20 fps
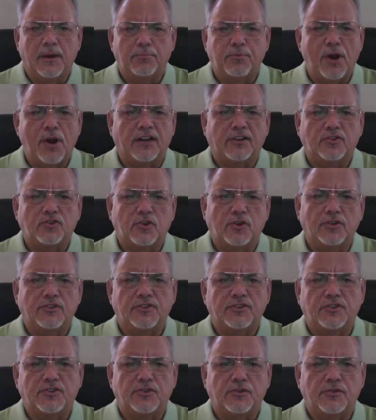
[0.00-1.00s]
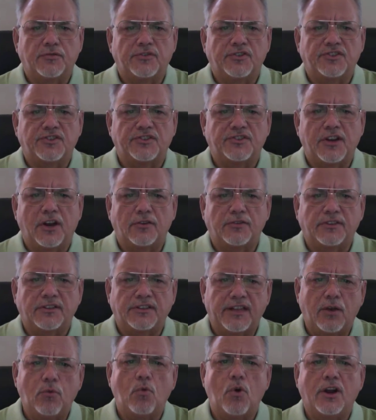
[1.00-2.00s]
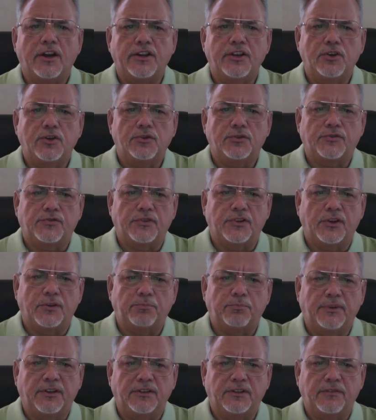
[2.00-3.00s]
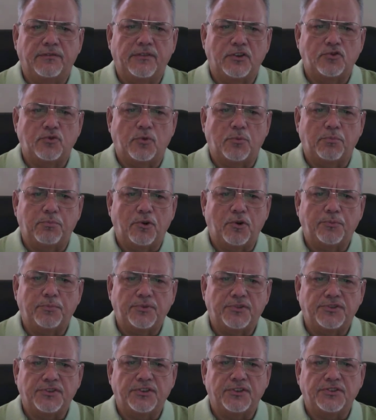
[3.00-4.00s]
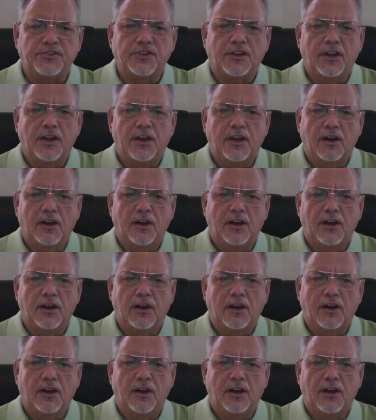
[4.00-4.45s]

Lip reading: products, goods, and services are that they want to use for their individual purposes,